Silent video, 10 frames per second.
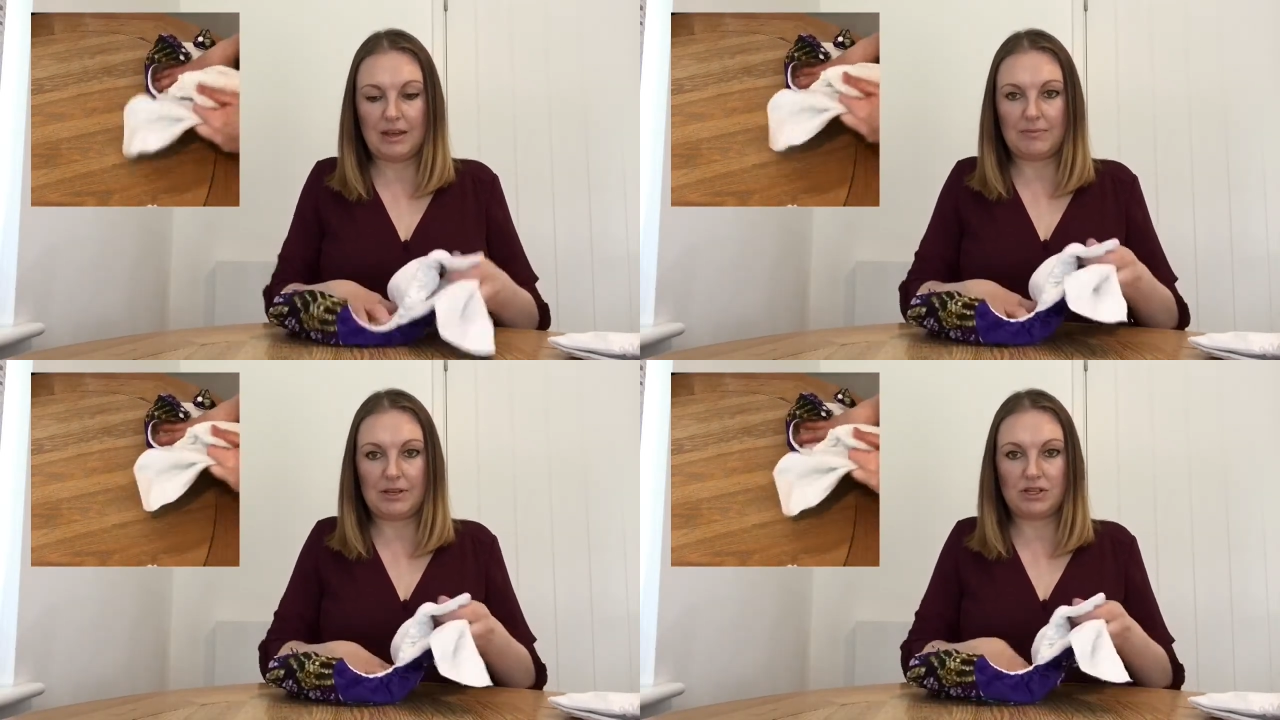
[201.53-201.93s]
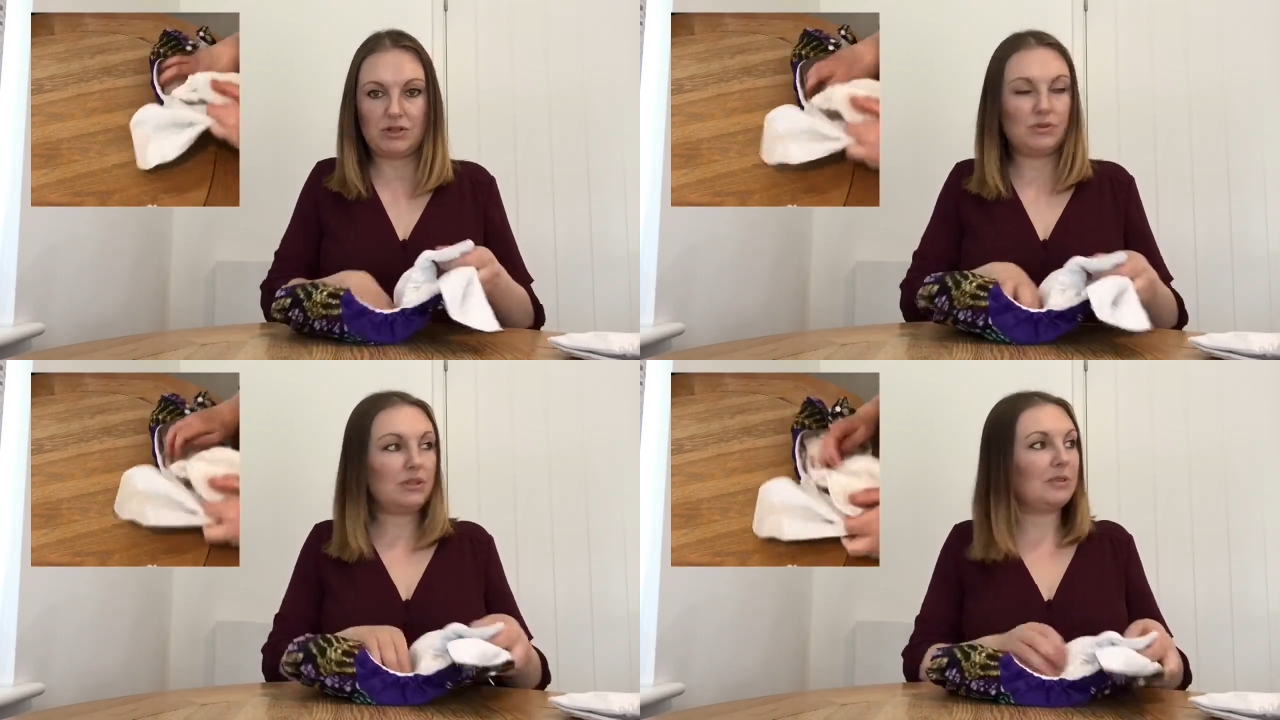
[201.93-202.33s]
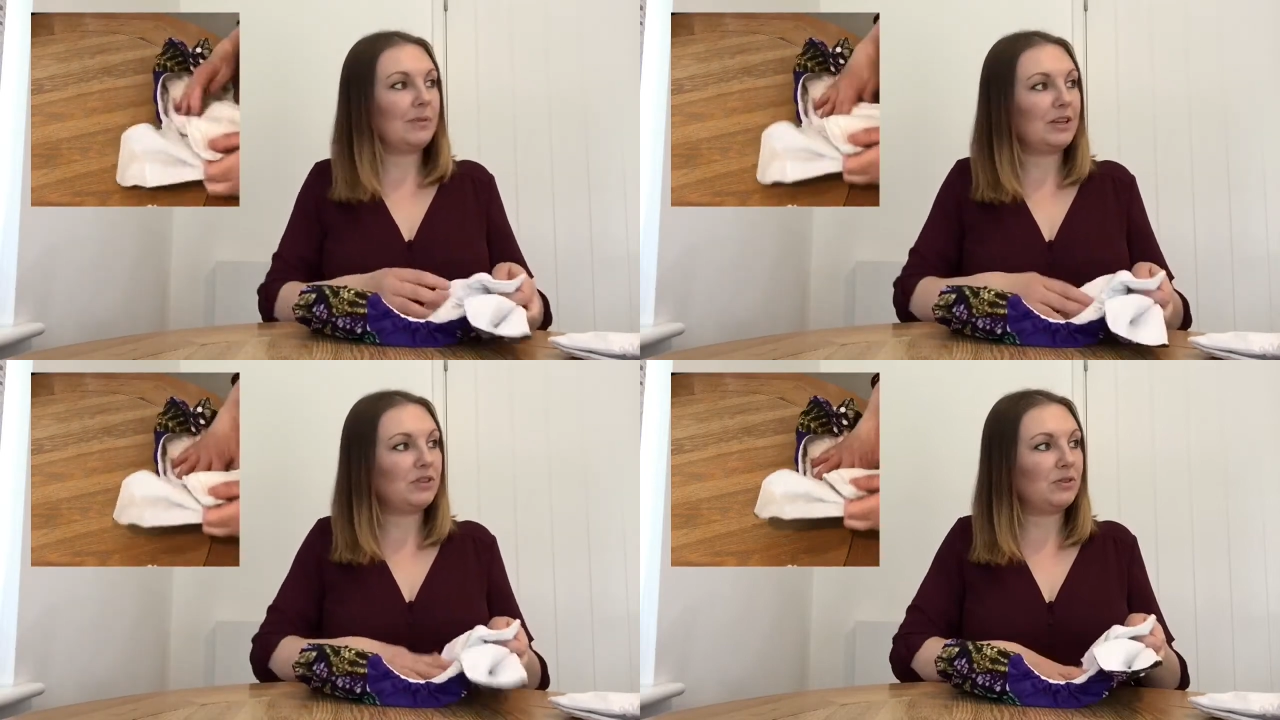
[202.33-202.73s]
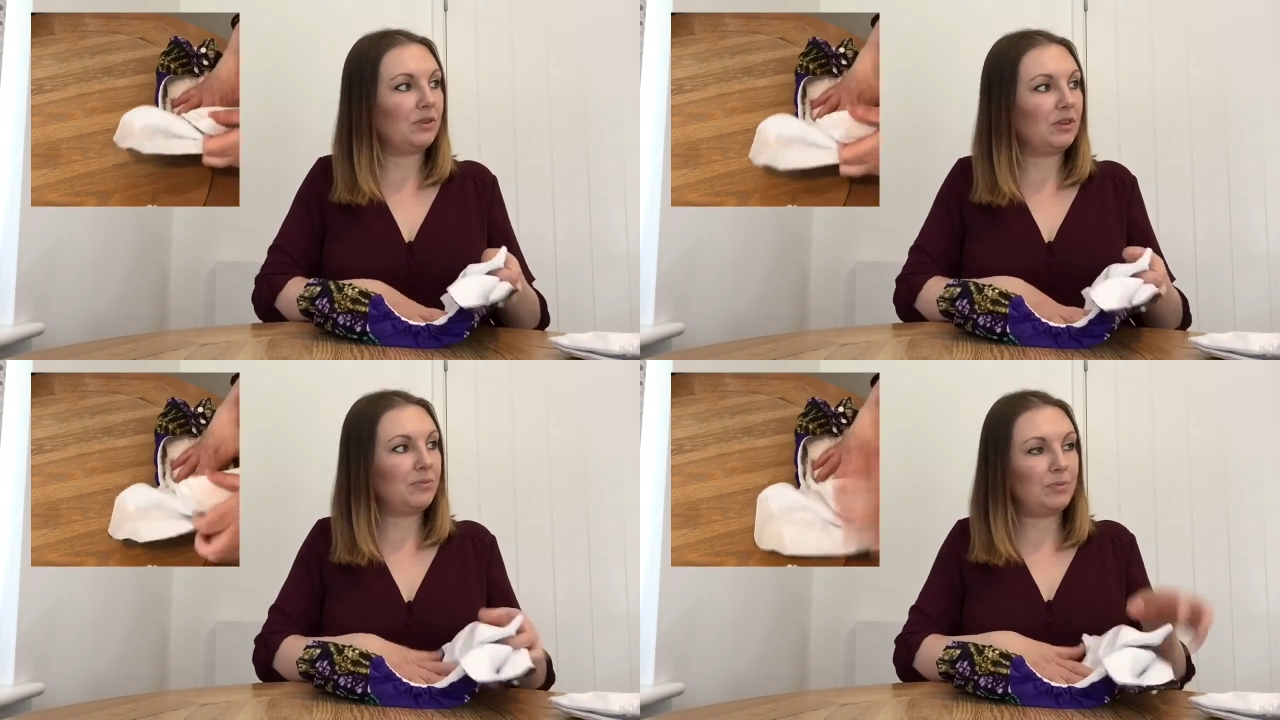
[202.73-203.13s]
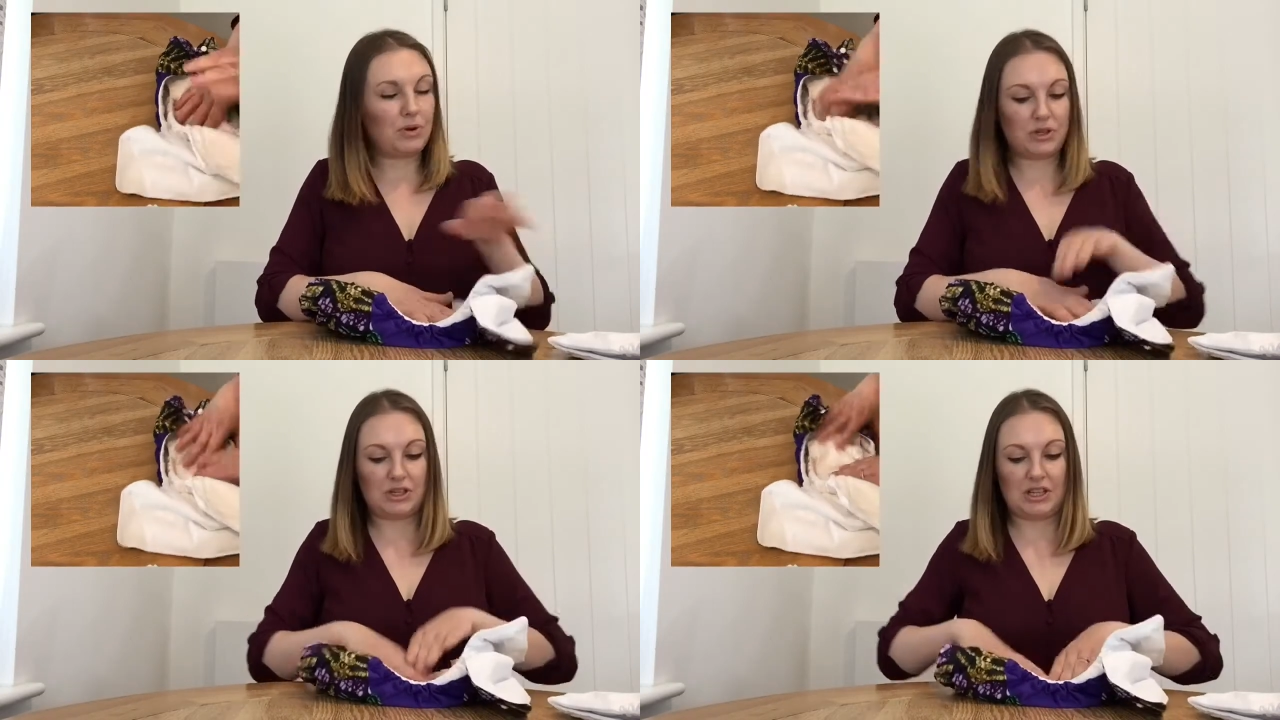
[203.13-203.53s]
be sure to make sure you
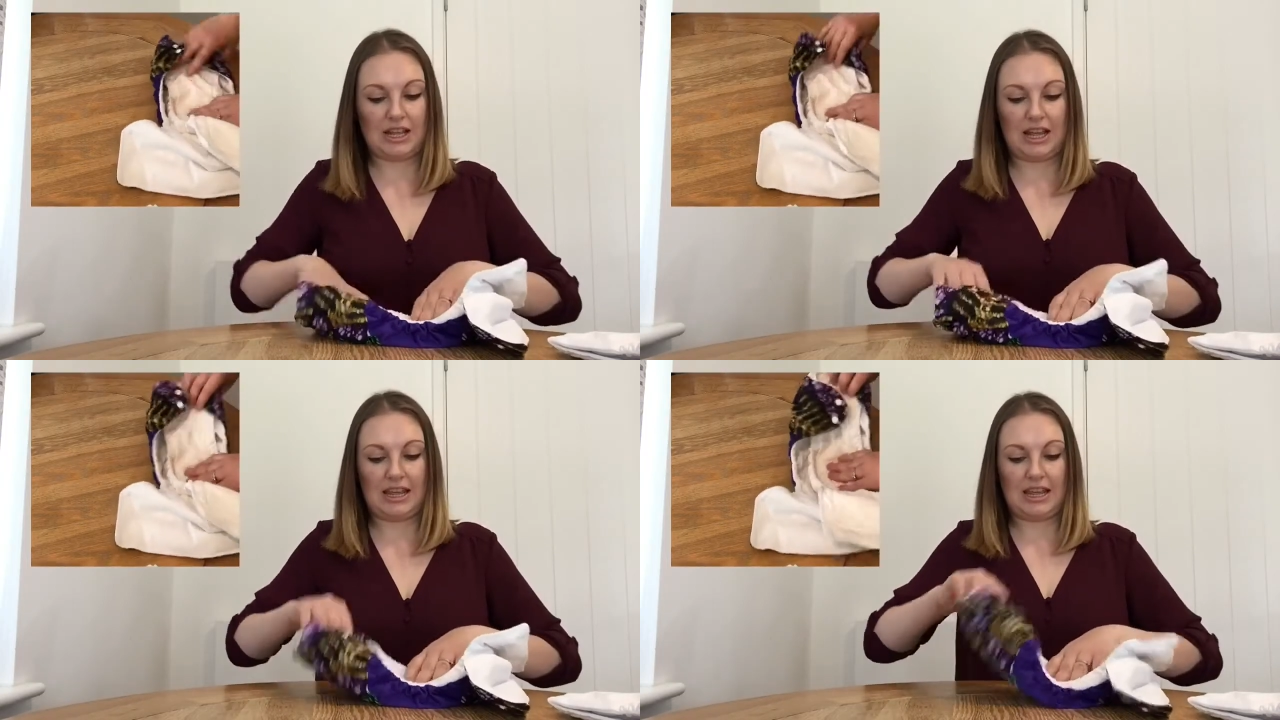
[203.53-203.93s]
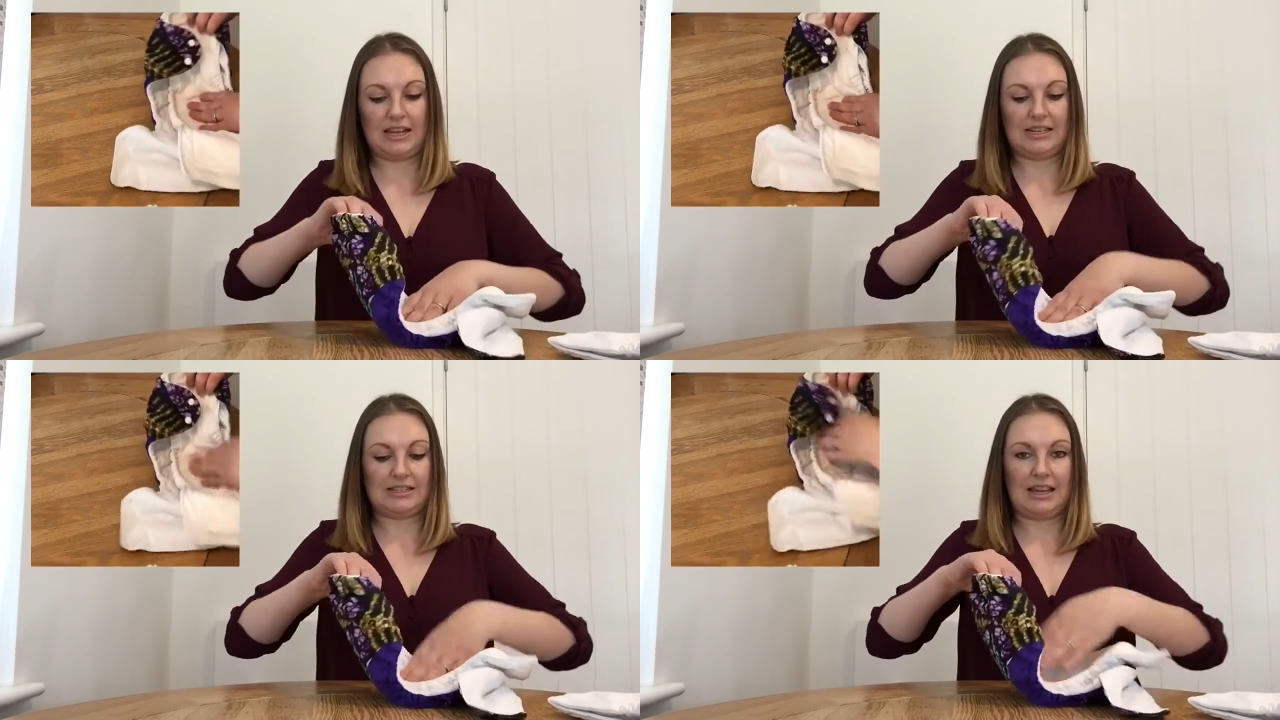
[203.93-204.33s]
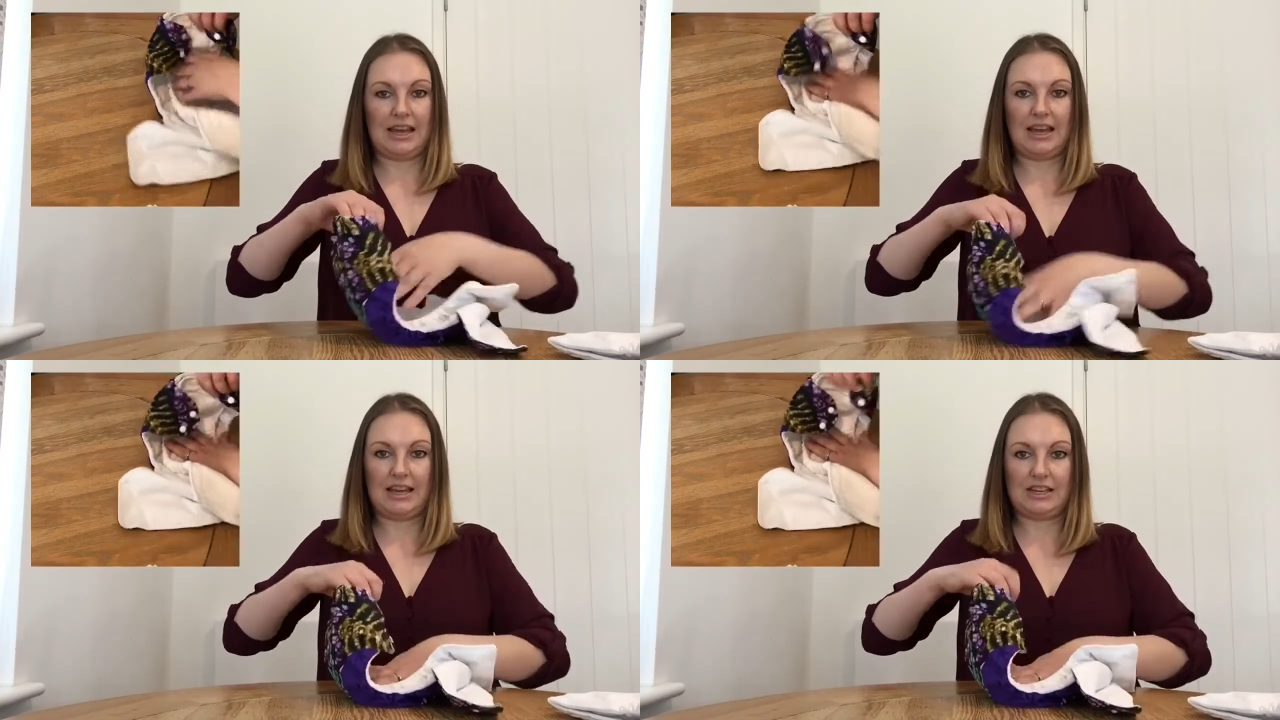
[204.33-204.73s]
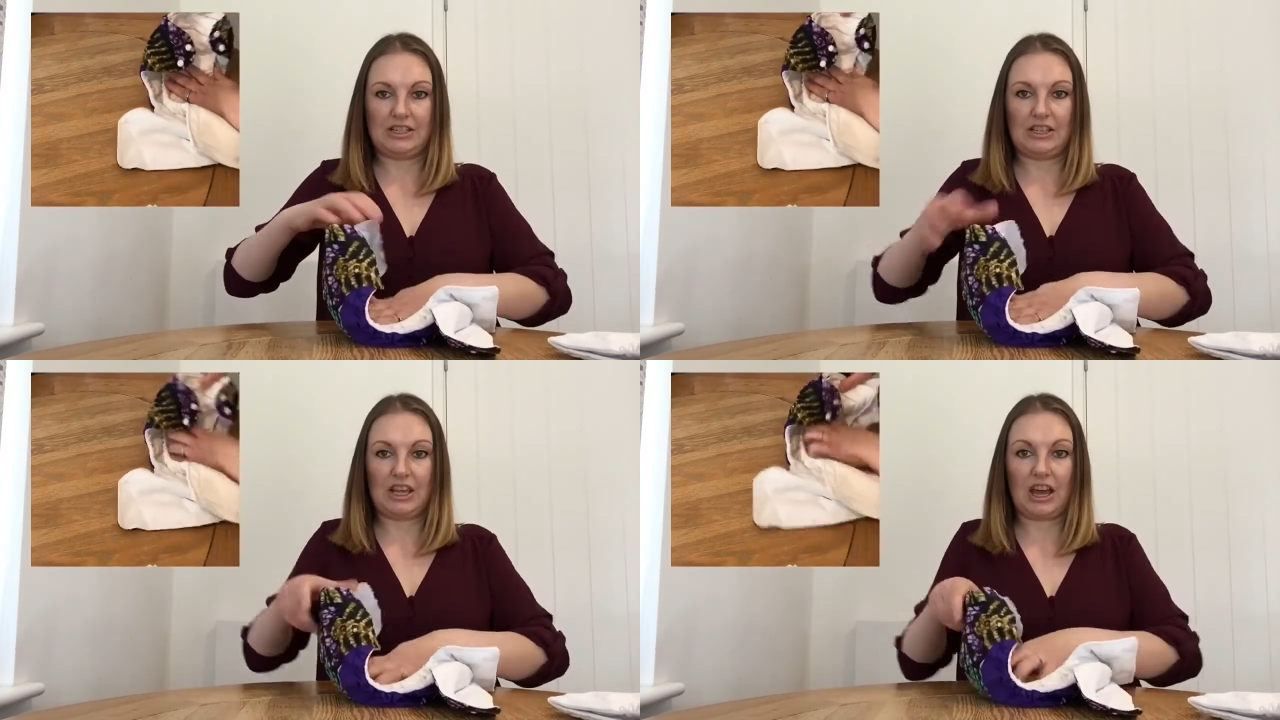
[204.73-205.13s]
push the insert into the